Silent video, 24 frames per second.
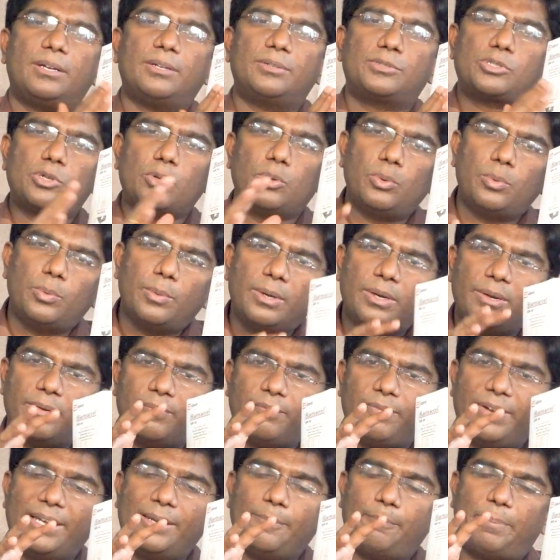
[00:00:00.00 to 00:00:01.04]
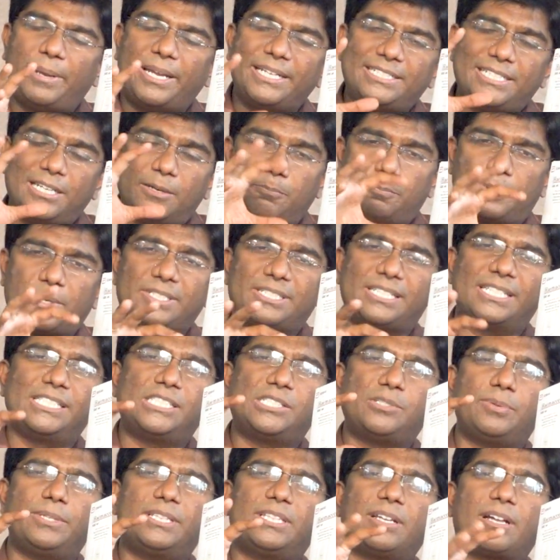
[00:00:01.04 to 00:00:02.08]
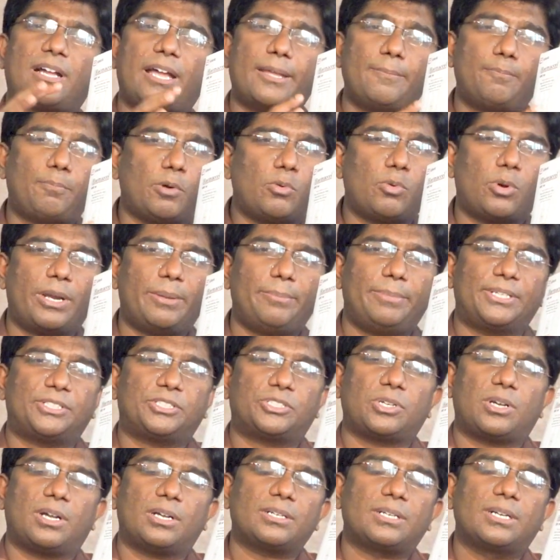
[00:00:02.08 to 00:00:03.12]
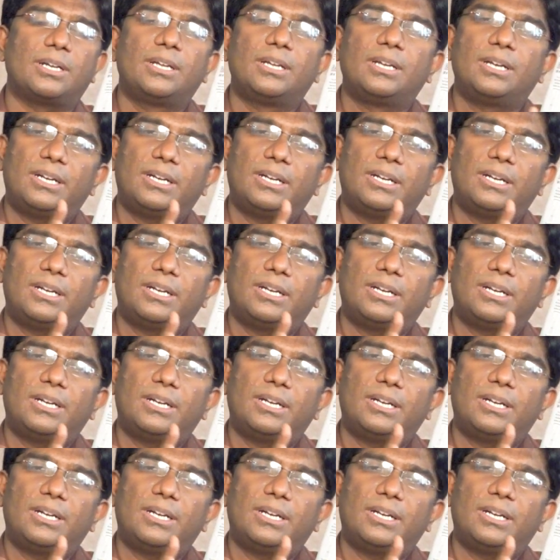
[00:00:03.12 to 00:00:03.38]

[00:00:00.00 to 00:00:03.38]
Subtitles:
So when patient presents with hypovolemic shock,